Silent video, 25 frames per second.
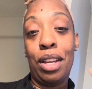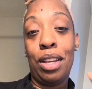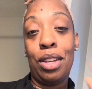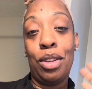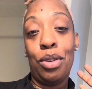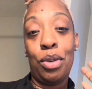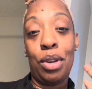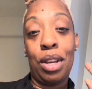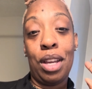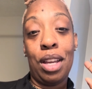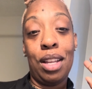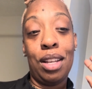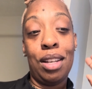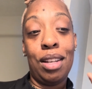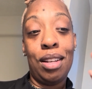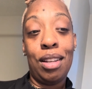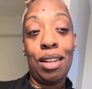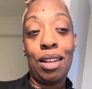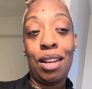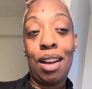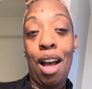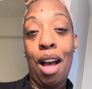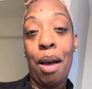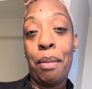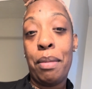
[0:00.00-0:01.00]
You can
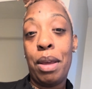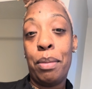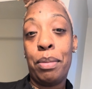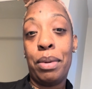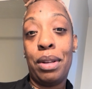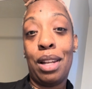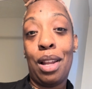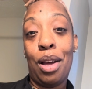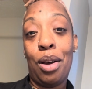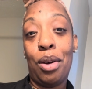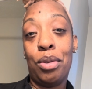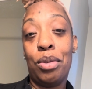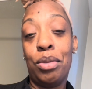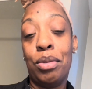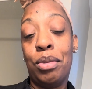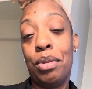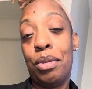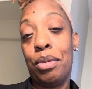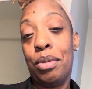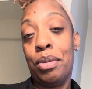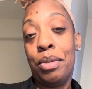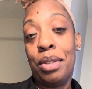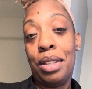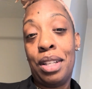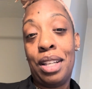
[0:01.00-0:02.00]
comment below,
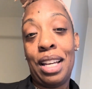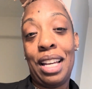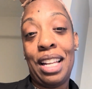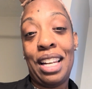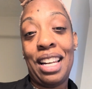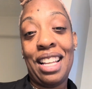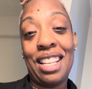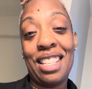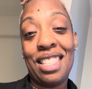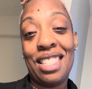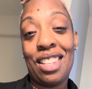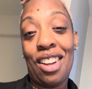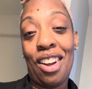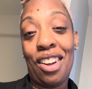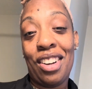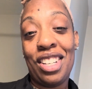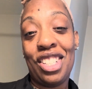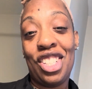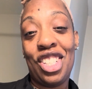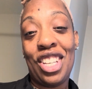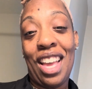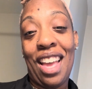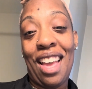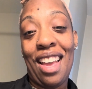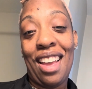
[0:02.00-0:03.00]
and let's start the
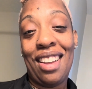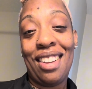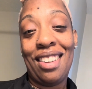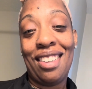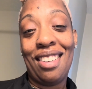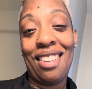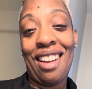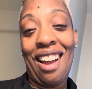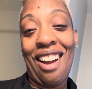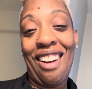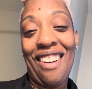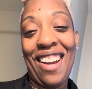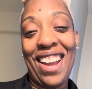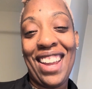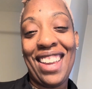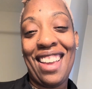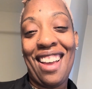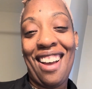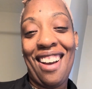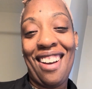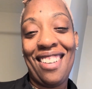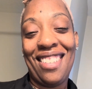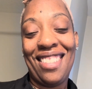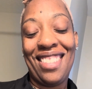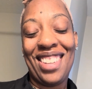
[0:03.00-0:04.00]
chat. All right,
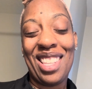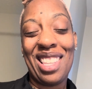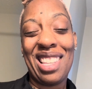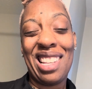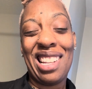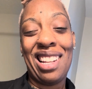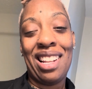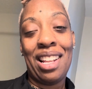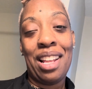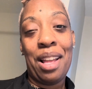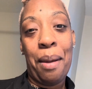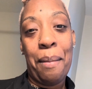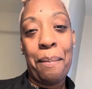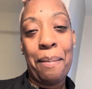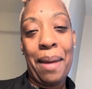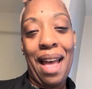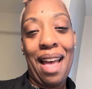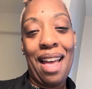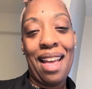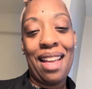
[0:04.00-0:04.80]
y'all. Bye.